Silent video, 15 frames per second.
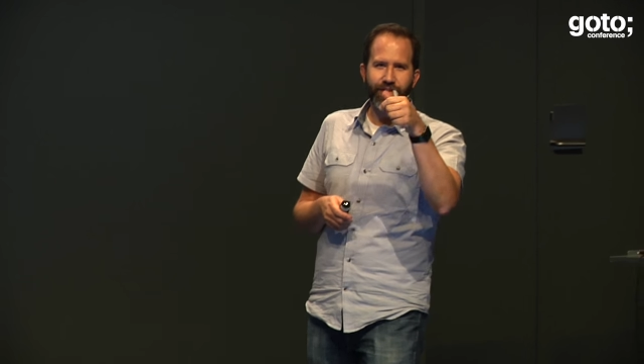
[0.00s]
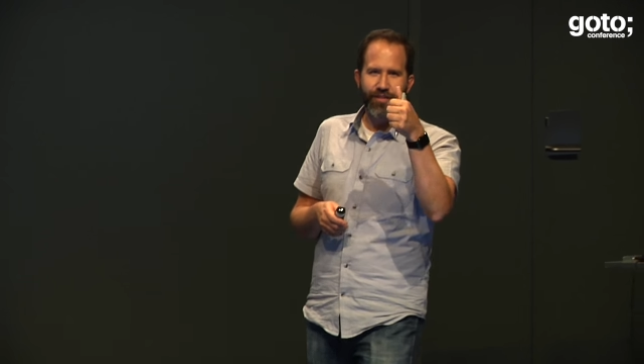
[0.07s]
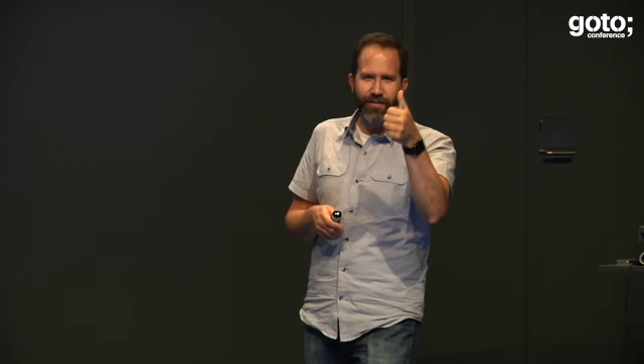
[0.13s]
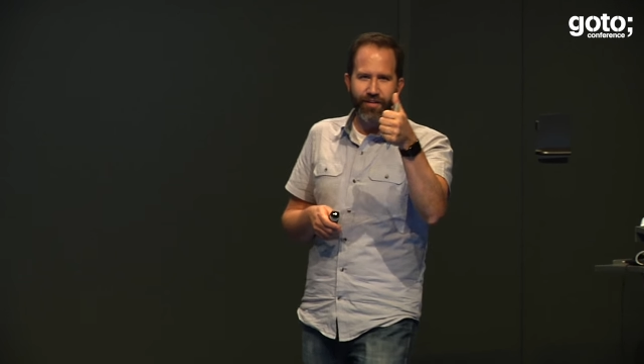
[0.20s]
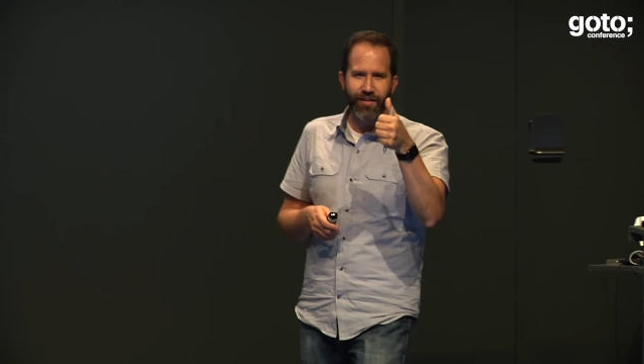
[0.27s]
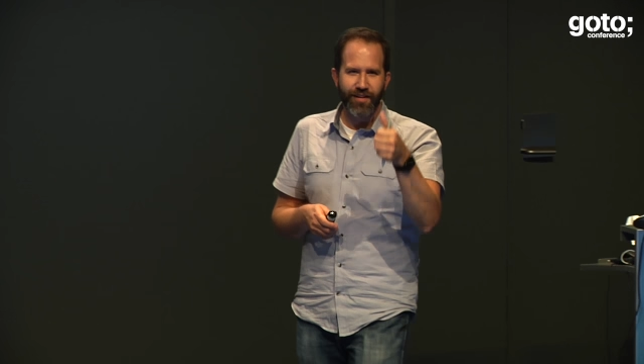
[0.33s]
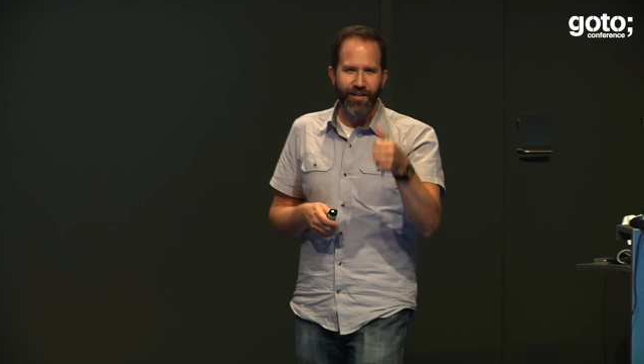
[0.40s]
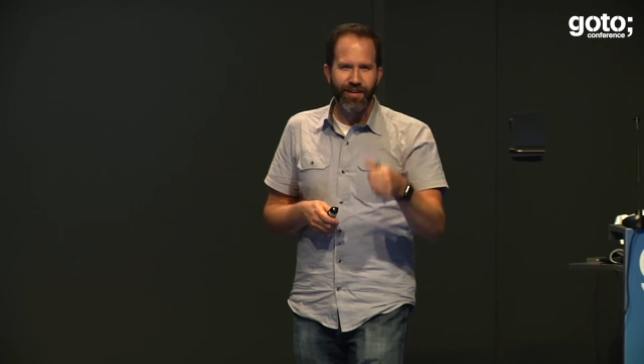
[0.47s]

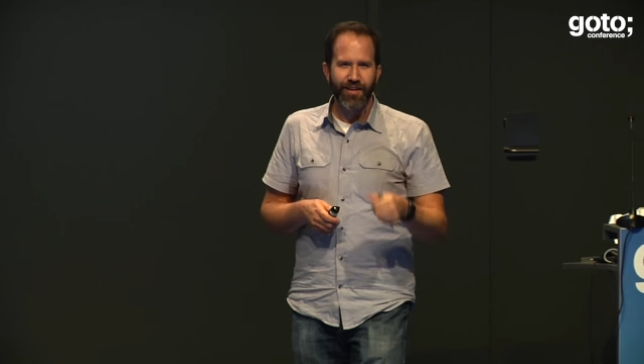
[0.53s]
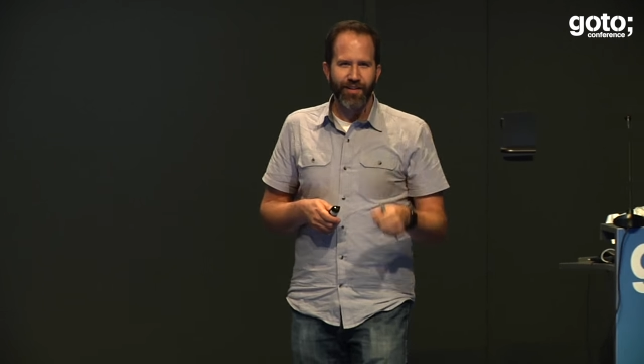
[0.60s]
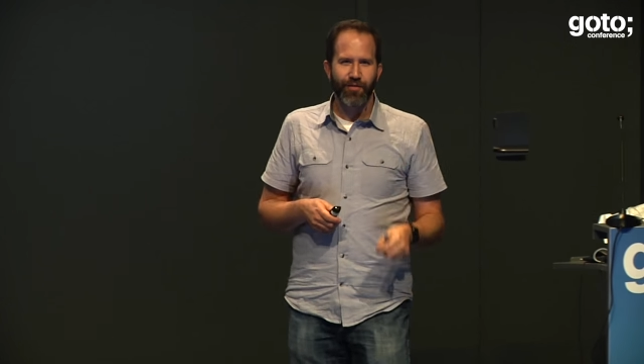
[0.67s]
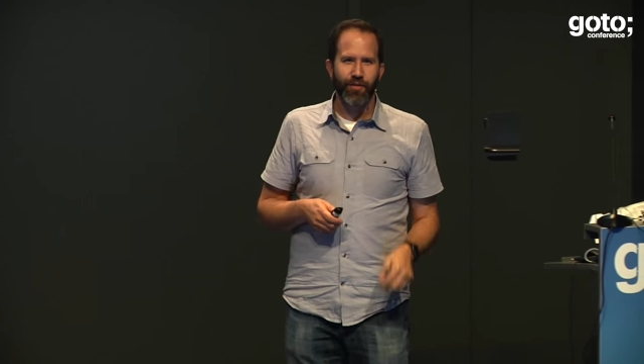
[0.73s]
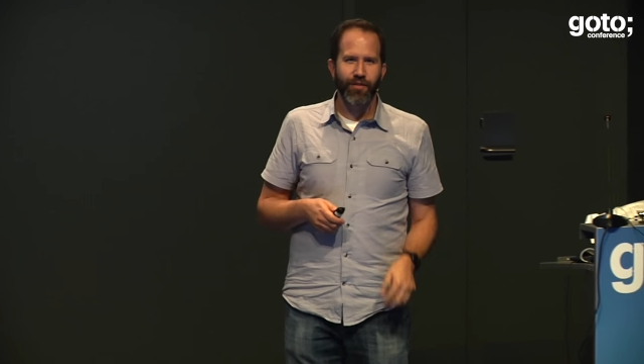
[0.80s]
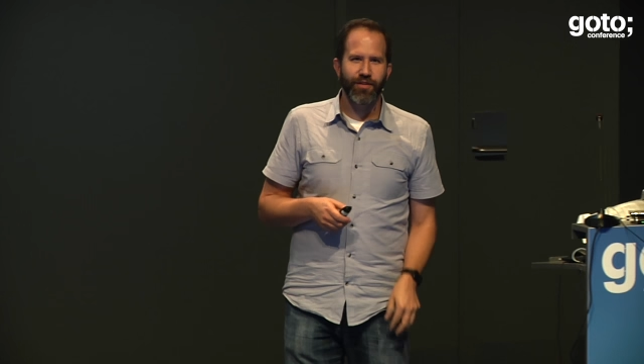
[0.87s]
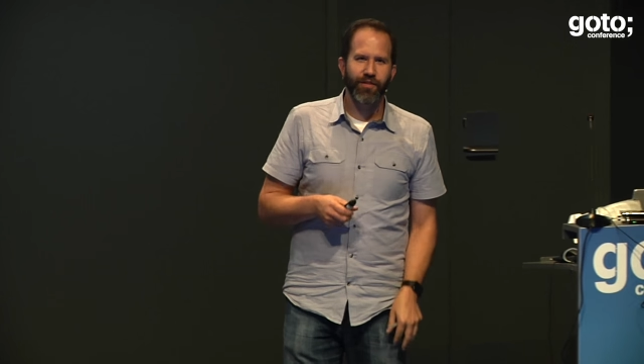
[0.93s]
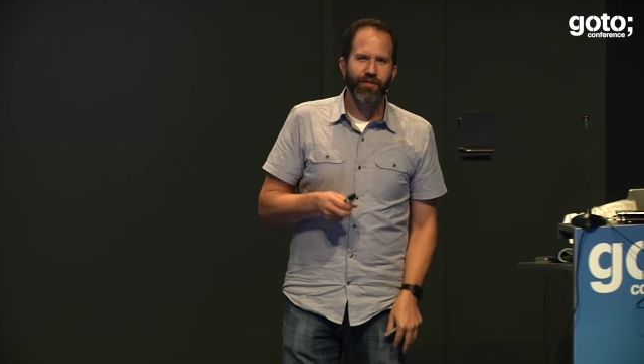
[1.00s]
Good.
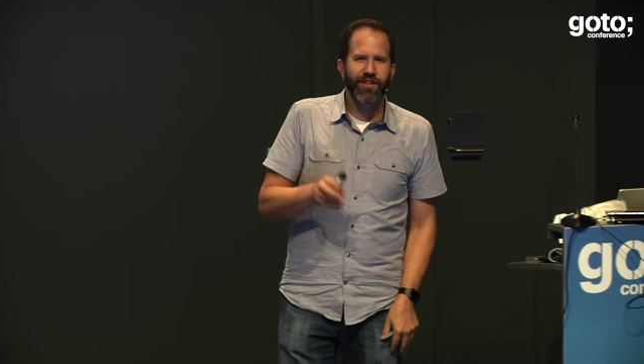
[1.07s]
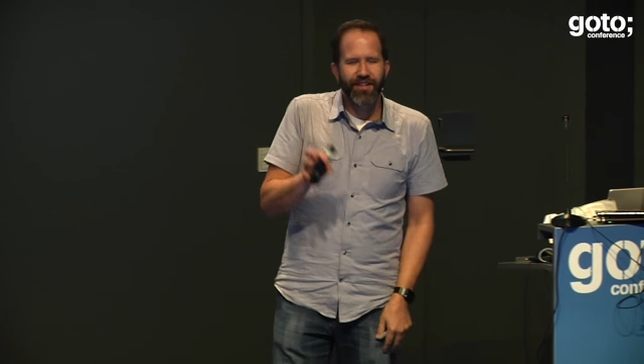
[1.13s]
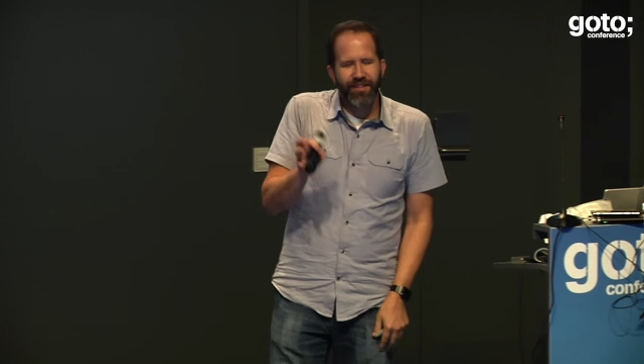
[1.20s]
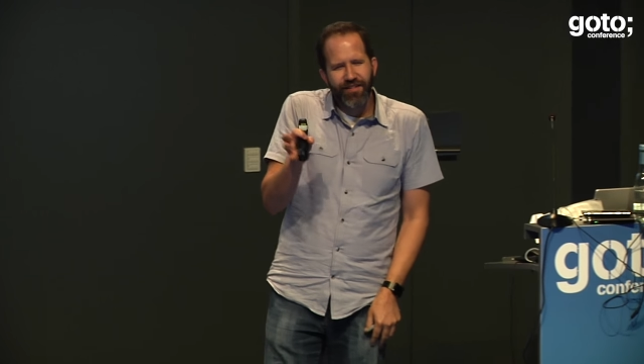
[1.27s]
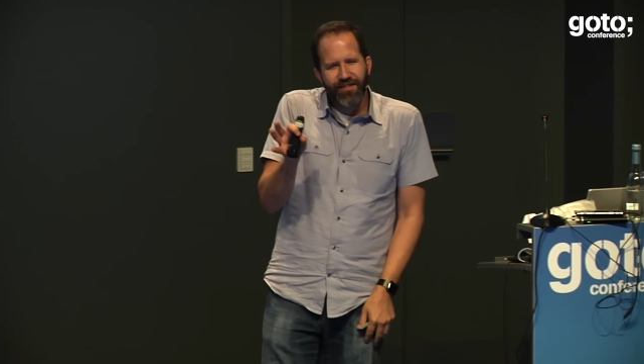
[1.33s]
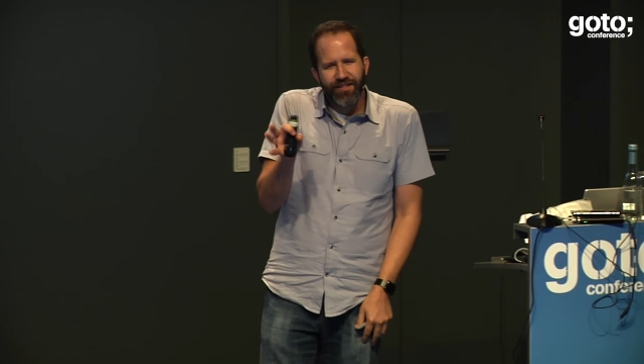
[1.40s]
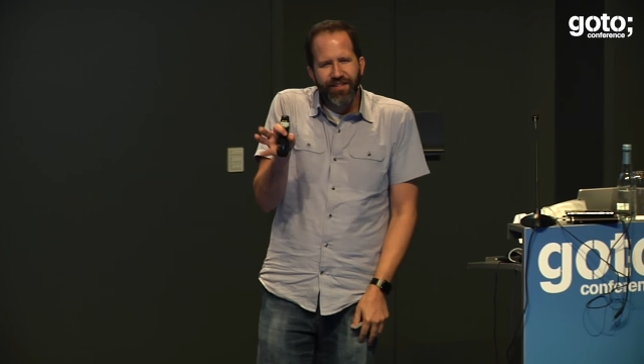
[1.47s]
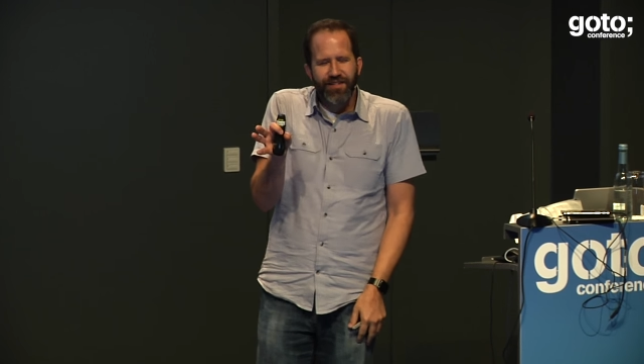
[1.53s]
Well, you're
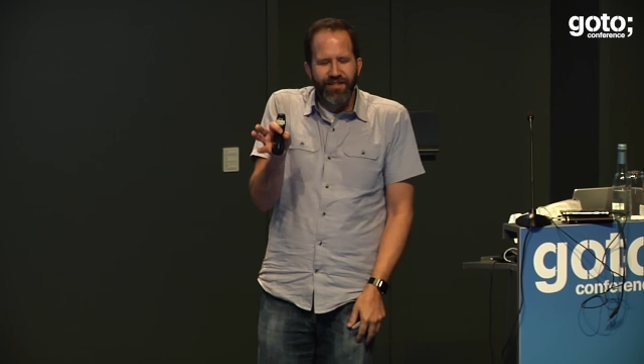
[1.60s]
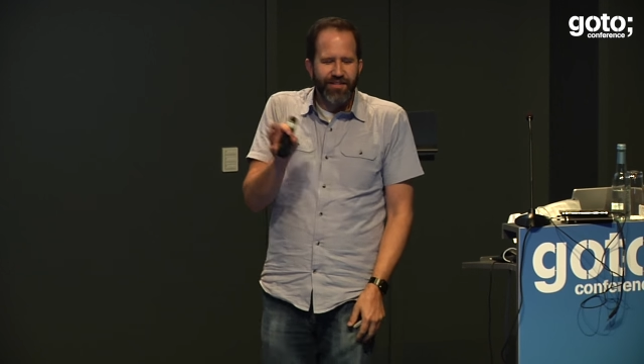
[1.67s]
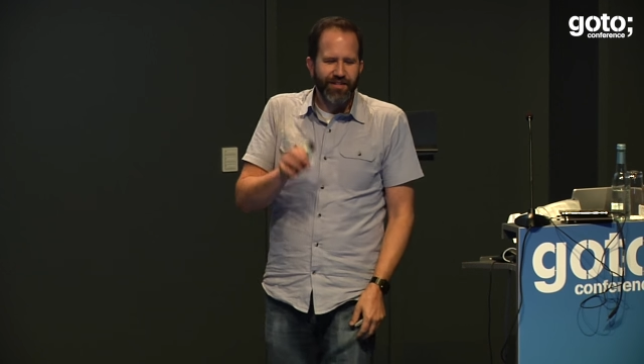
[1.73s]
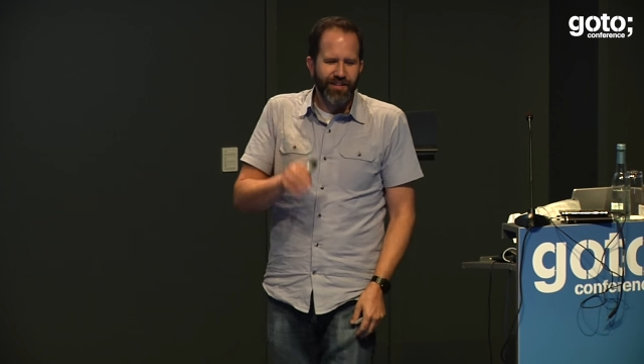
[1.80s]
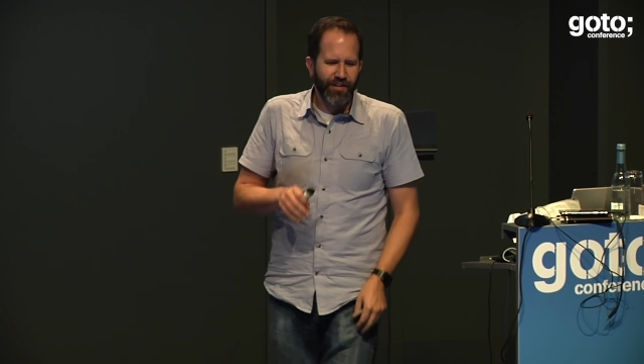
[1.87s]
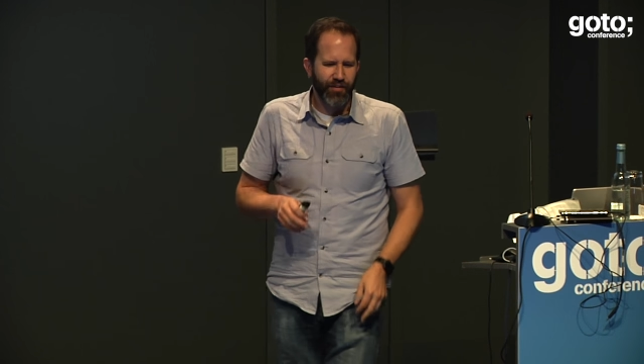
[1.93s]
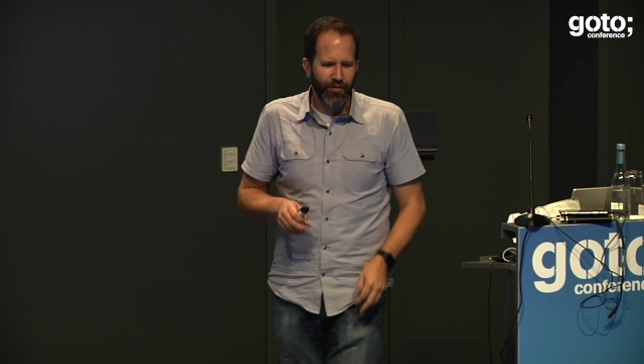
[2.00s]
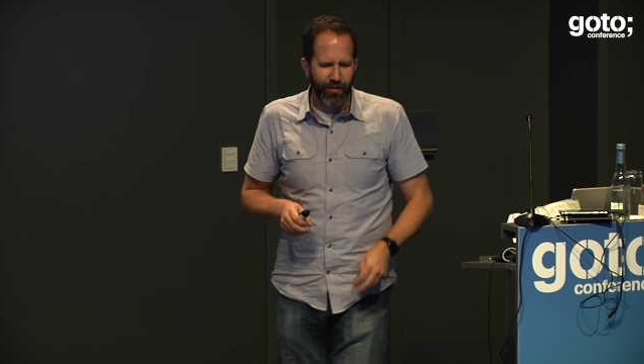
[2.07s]
yeah,
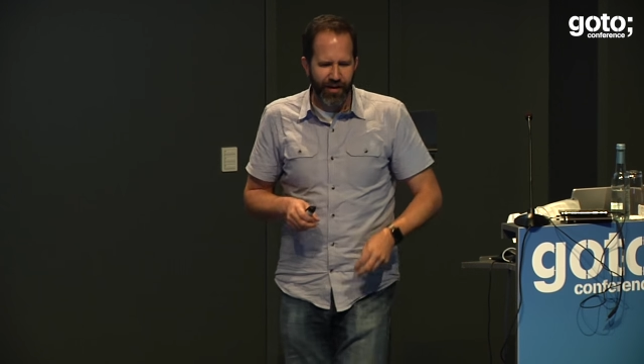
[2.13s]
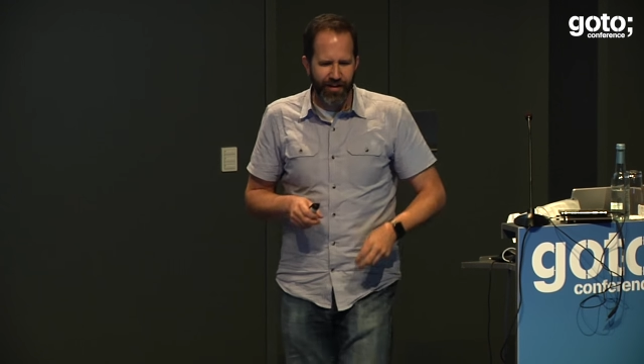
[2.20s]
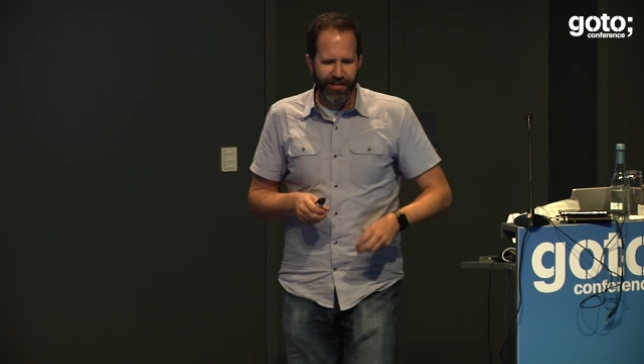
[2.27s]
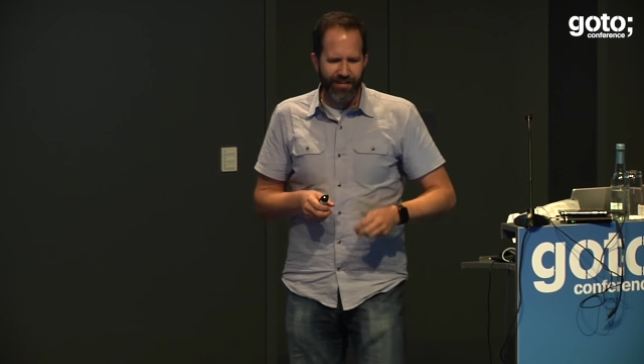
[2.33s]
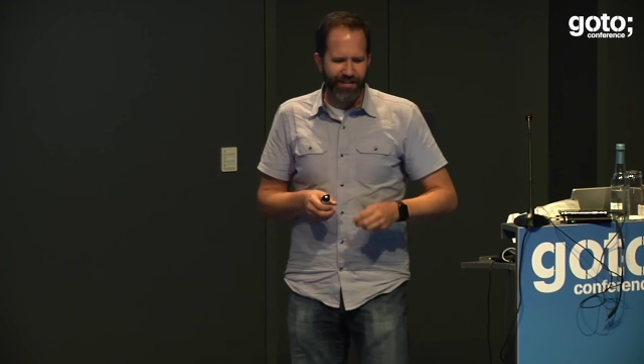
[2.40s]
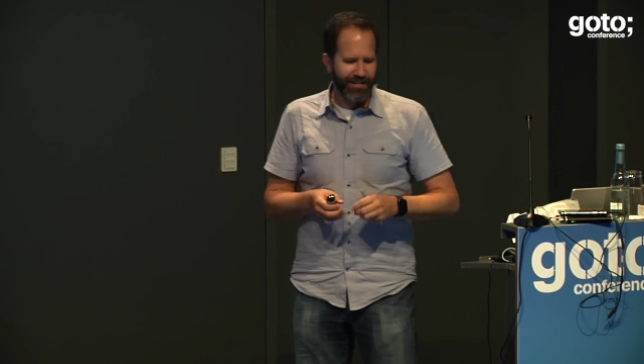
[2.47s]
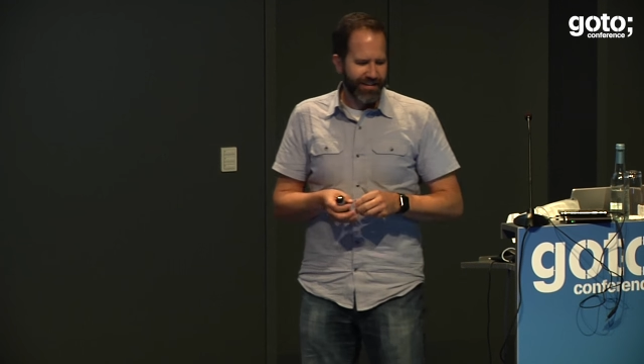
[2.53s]
not so bad.